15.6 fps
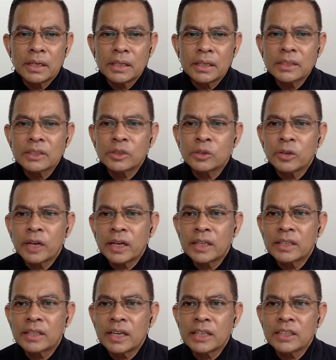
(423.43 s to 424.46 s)
us to
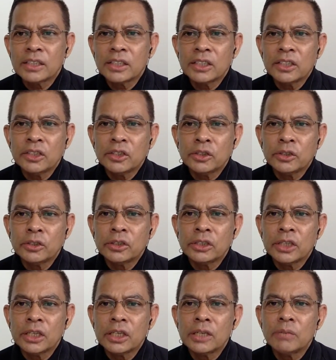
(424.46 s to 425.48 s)
address the
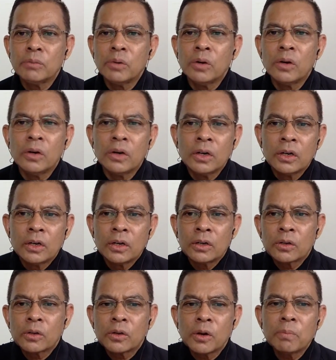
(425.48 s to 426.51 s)
issues in a more
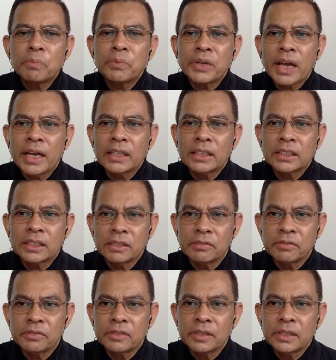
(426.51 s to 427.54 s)

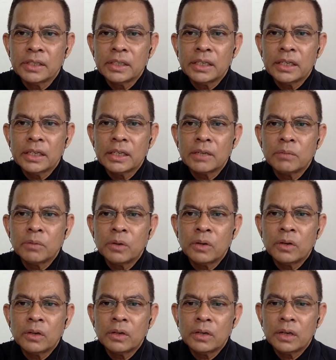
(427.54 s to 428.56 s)
comprehensive, in a
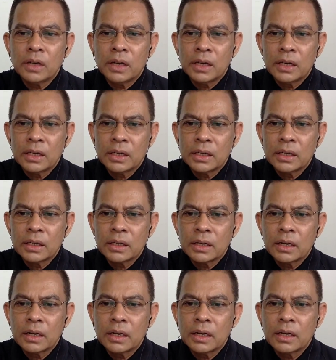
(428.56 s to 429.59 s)
more
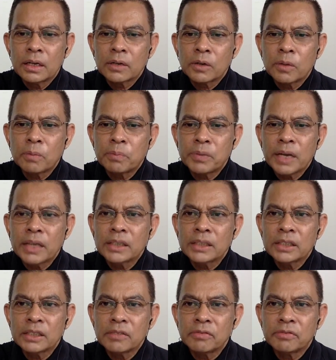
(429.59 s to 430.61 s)
a
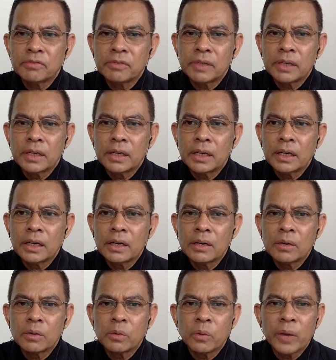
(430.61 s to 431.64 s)
comprehensive
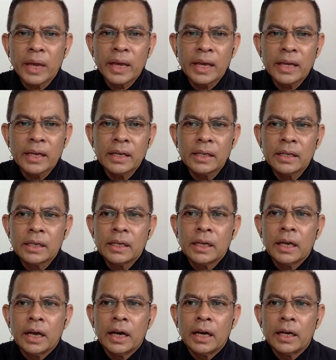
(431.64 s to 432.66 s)
uh, way,
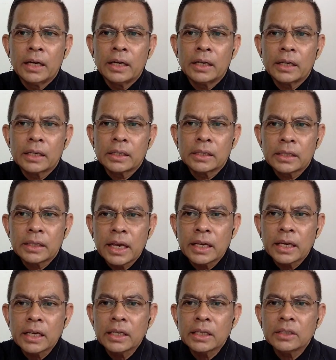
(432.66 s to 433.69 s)
uh,
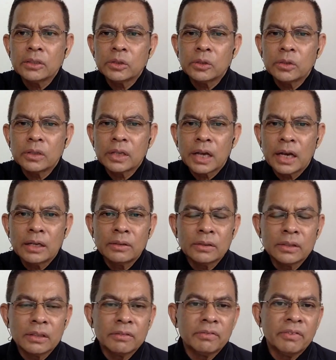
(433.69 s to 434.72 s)
taking into
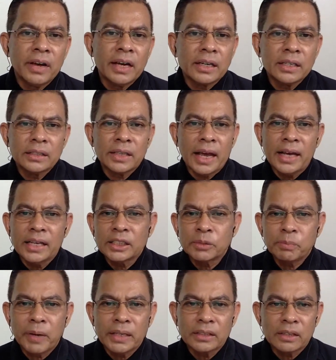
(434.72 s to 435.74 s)
account the various
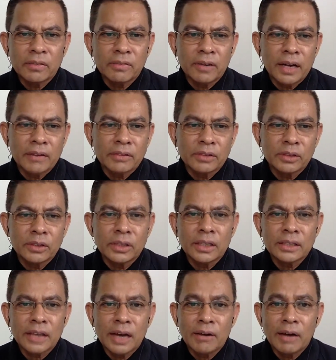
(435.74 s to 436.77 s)
aspects of life. So
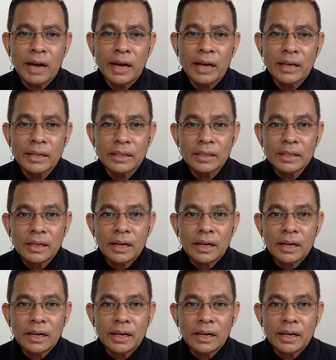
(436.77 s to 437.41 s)
that's how I